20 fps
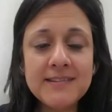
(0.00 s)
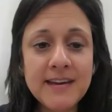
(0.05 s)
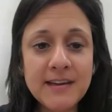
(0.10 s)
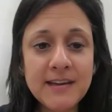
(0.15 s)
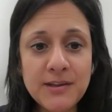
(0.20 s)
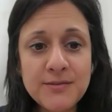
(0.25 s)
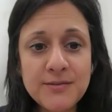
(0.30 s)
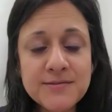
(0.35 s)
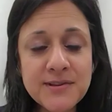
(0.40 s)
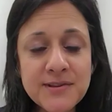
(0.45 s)

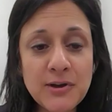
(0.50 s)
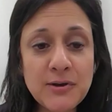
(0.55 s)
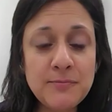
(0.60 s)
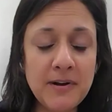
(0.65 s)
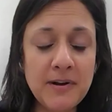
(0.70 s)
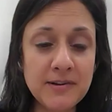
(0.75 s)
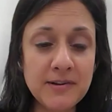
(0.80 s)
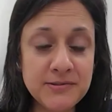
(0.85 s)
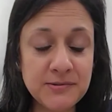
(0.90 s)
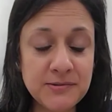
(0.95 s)
thank you so
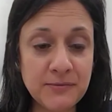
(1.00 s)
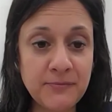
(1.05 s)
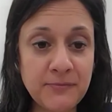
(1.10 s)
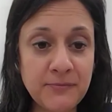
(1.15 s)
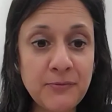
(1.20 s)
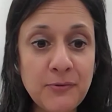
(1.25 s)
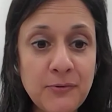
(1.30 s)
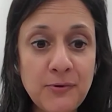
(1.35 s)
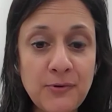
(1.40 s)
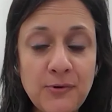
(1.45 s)
much
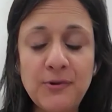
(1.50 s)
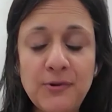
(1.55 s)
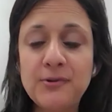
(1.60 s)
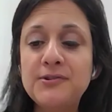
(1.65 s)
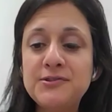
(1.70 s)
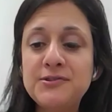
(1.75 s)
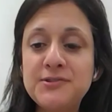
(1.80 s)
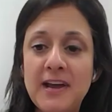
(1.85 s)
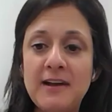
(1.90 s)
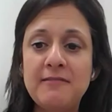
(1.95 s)
for
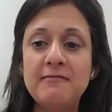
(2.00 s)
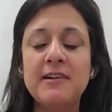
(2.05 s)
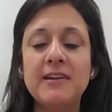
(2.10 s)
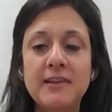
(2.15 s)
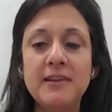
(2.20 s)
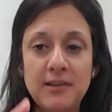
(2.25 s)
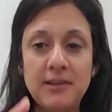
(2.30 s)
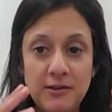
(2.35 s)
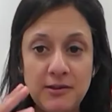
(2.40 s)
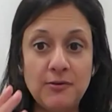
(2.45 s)

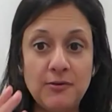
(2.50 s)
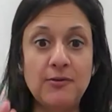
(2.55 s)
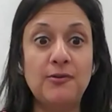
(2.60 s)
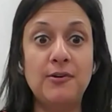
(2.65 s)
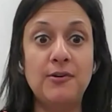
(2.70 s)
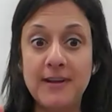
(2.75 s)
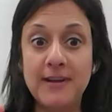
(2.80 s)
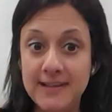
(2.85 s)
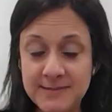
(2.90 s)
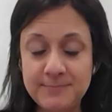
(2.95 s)
sharing
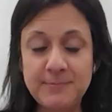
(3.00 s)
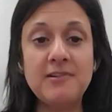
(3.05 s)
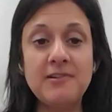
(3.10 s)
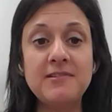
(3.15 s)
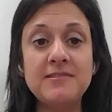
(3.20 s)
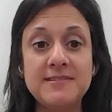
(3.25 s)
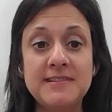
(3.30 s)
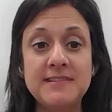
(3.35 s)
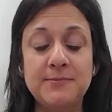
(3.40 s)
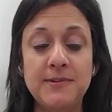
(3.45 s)
your
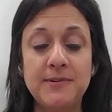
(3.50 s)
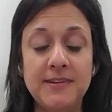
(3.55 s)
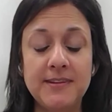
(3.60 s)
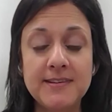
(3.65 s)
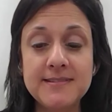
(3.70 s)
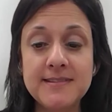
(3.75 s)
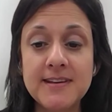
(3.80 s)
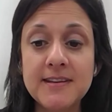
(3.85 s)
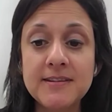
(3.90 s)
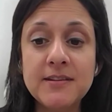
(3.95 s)
experiences with
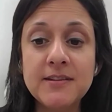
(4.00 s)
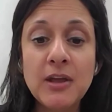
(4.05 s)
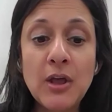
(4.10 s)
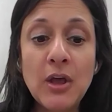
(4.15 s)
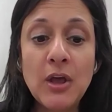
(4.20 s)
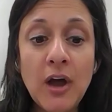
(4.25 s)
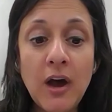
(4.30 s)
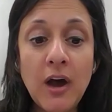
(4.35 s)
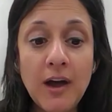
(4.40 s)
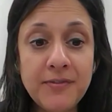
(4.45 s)
us. And
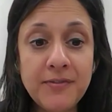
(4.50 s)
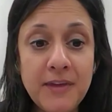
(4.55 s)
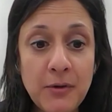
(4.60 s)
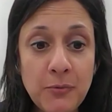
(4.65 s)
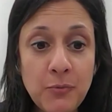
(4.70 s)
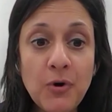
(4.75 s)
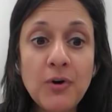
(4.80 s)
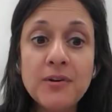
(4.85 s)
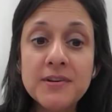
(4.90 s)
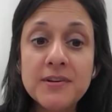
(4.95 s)
I
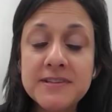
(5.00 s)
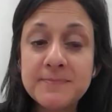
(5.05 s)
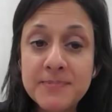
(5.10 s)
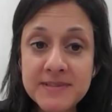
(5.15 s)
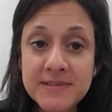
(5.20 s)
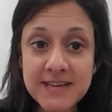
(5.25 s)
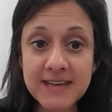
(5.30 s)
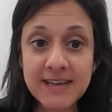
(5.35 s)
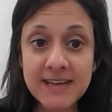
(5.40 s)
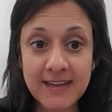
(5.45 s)
think what is
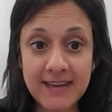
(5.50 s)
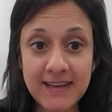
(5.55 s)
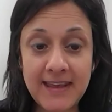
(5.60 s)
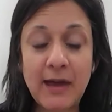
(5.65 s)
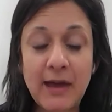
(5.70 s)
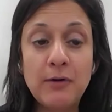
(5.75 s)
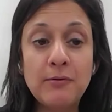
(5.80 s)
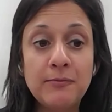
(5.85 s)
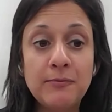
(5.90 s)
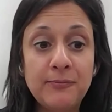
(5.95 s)
particularly
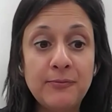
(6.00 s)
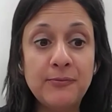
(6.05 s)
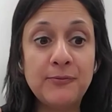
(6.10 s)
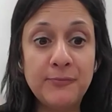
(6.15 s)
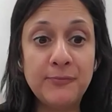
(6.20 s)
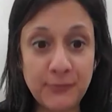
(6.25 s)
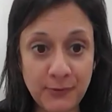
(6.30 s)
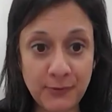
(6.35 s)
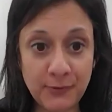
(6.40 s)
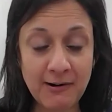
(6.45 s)
helpful
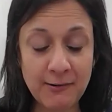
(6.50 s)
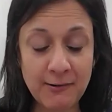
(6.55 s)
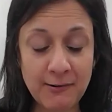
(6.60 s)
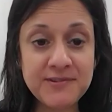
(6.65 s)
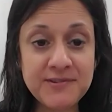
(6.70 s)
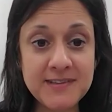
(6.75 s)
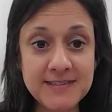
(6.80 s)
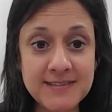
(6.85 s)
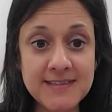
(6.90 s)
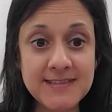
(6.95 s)
for our
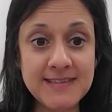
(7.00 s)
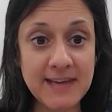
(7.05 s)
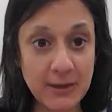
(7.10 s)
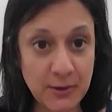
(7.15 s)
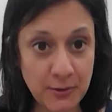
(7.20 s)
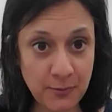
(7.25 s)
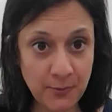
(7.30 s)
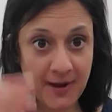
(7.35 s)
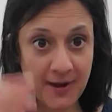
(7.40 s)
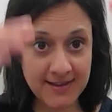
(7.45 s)
audience to
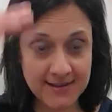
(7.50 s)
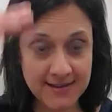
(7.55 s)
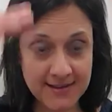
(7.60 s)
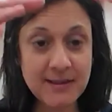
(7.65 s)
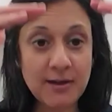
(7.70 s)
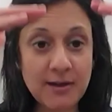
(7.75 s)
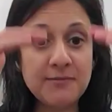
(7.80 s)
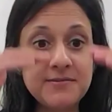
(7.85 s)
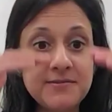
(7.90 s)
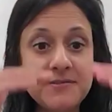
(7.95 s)
take away is
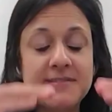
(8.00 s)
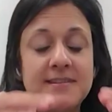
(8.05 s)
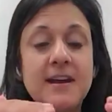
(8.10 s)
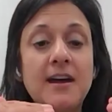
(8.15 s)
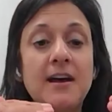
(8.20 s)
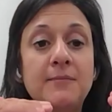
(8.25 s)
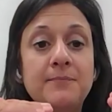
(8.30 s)
those